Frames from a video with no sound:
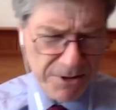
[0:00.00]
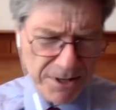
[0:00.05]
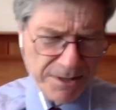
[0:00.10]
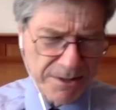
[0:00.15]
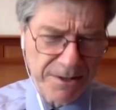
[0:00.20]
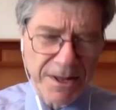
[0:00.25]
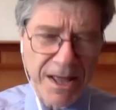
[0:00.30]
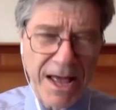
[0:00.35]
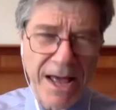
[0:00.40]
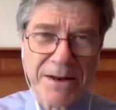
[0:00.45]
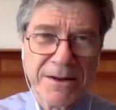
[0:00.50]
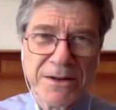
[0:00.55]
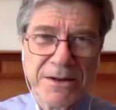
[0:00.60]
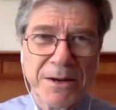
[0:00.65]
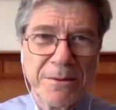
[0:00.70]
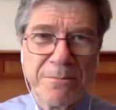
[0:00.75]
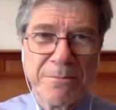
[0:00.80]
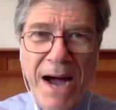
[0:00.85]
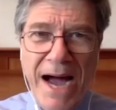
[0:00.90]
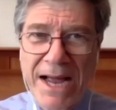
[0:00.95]
And
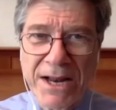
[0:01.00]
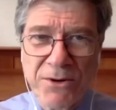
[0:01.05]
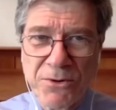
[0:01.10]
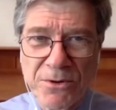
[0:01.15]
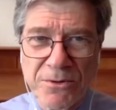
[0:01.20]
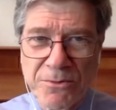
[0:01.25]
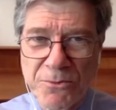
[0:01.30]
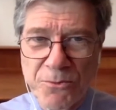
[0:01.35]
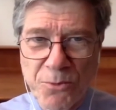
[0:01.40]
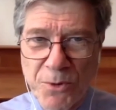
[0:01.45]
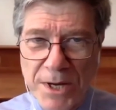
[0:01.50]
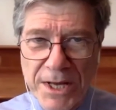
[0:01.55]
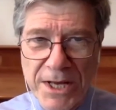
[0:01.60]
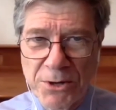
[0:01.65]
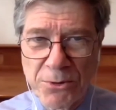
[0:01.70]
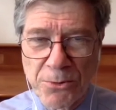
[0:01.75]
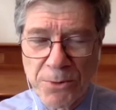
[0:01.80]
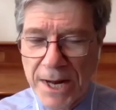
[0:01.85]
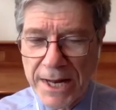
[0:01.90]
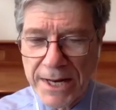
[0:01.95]
Biden
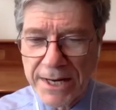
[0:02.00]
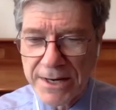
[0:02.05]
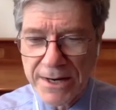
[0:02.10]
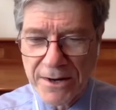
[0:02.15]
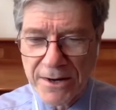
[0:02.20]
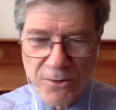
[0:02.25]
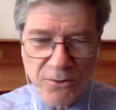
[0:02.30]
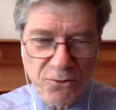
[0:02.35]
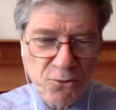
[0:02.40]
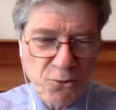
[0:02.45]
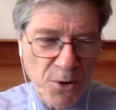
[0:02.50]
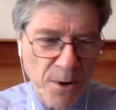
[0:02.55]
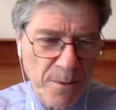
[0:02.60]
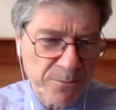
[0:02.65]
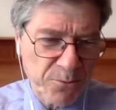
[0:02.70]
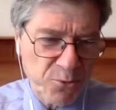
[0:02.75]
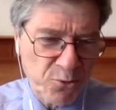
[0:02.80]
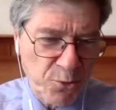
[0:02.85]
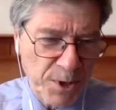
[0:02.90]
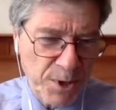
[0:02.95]
reiterated, and
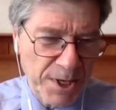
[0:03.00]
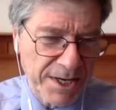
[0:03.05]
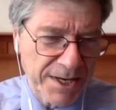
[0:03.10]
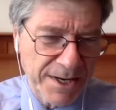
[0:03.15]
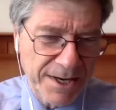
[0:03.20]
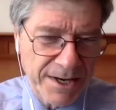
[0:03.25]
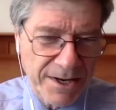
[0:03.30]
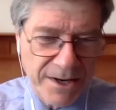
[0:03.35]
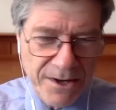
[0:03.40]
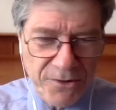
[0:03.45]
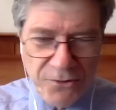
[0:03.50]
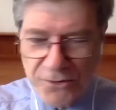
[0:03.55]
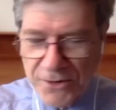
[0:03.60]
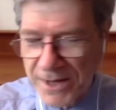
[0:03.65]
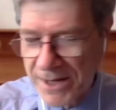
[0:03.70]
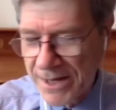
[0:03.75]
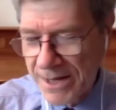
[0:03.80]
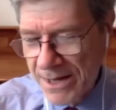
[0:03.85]
Trump treated it as,